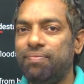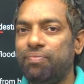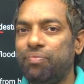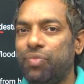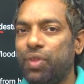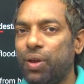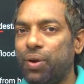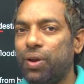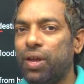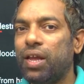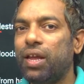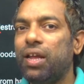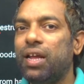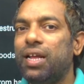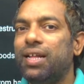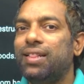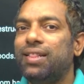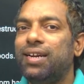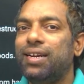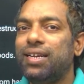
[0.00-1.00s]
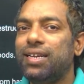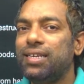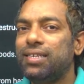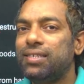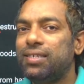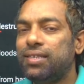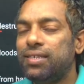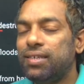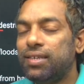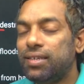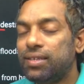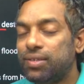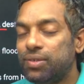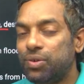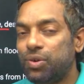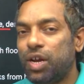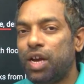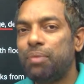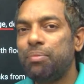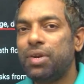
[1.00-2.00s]
Okay, that is
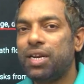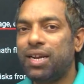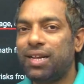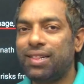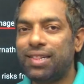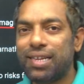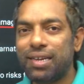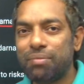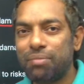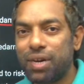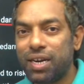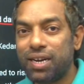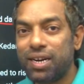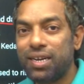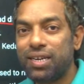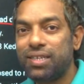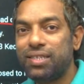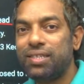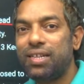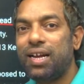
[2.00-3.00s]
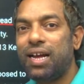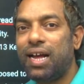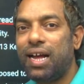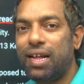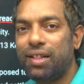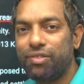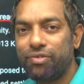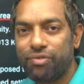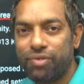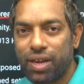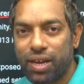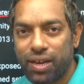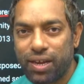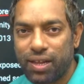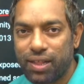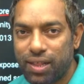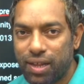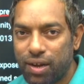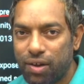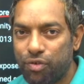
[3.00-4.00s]
tsunami nothing but it is the earthquake
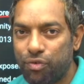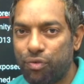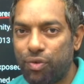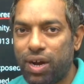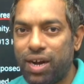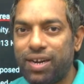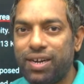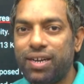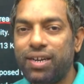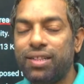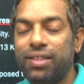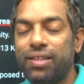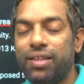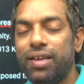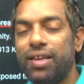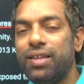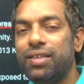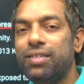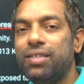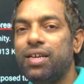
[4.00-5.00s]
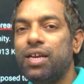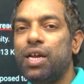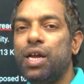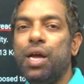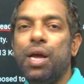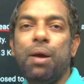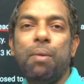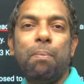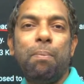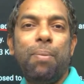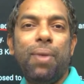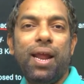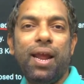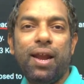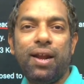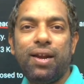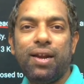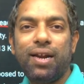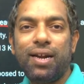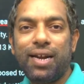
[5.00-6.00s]
in the water. There is a
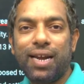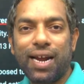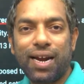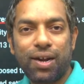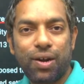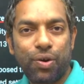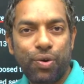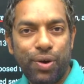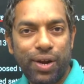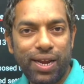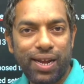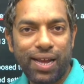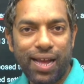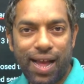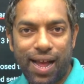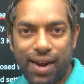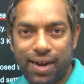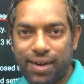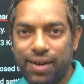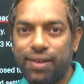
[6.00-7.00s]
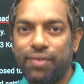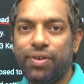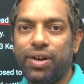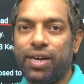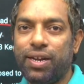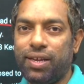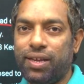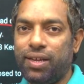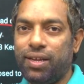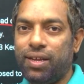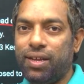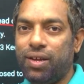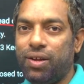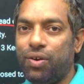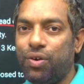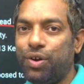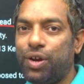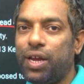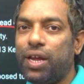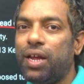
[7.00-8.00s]
plate tectonic activity.
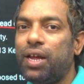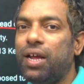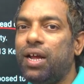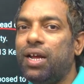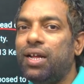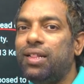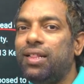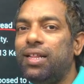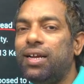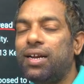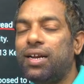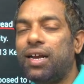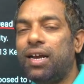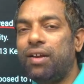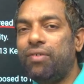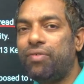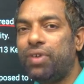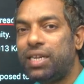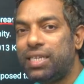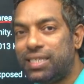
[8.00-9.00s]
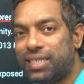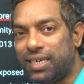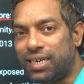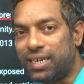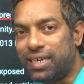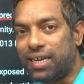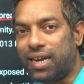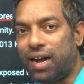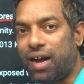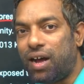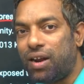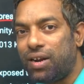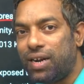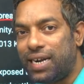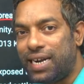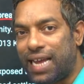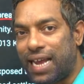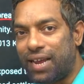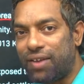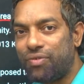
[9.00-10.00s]
Okay, the convergent or
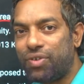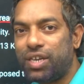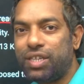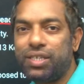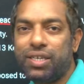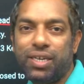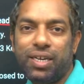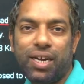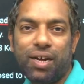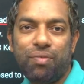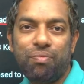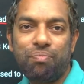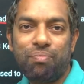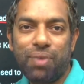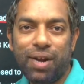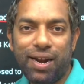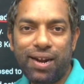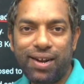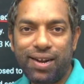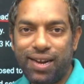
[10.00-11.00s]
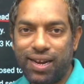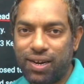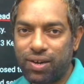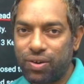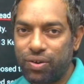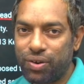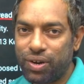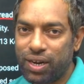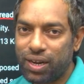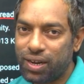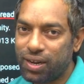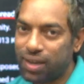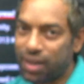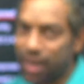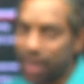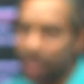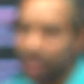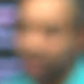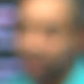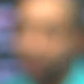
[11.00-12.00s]
divergent of plate tectonic
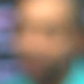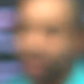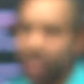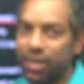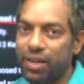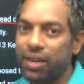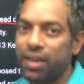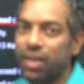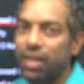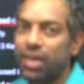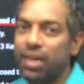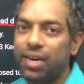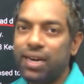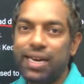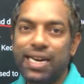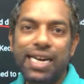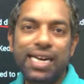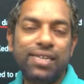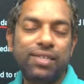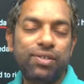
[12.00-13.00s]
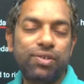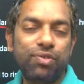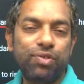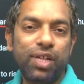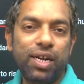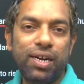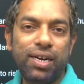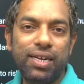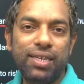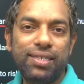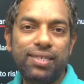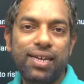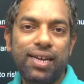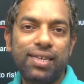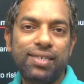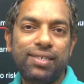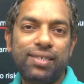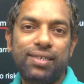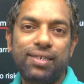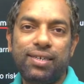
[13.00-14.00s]
activity leads to the
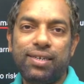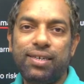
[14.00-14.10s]
disaster